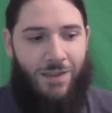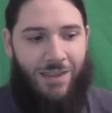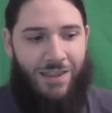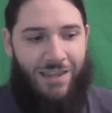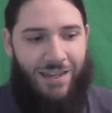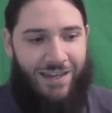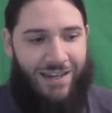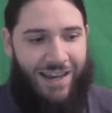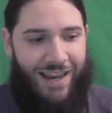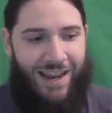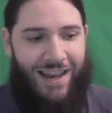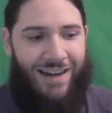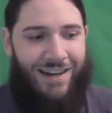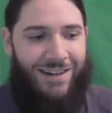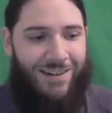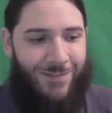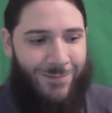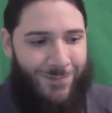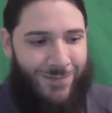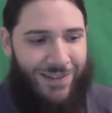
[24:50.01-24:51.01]
You can't
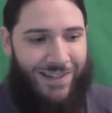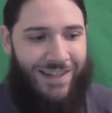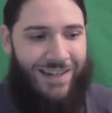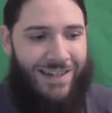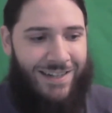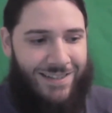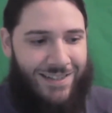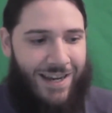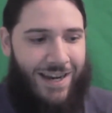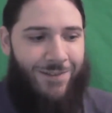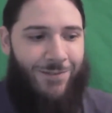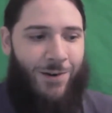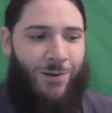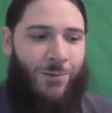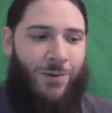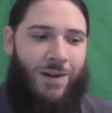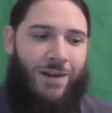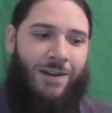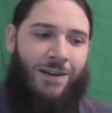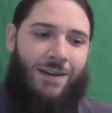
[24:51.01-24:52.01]
please
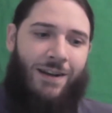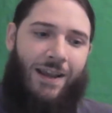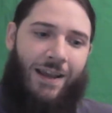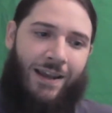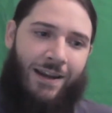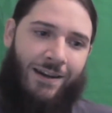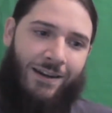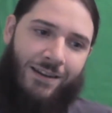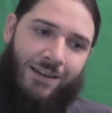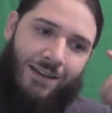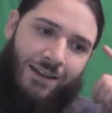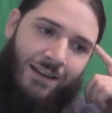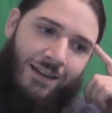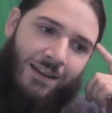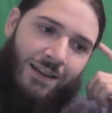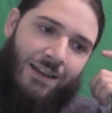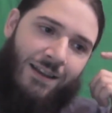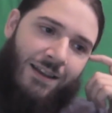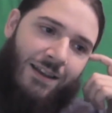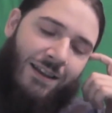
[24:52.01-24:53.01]
everyone, and
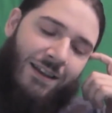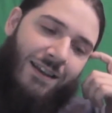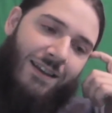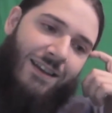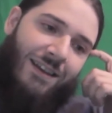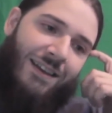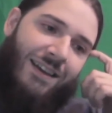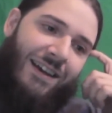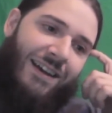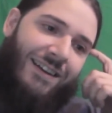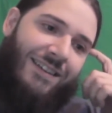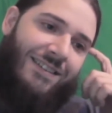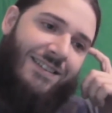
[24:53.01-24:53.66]
it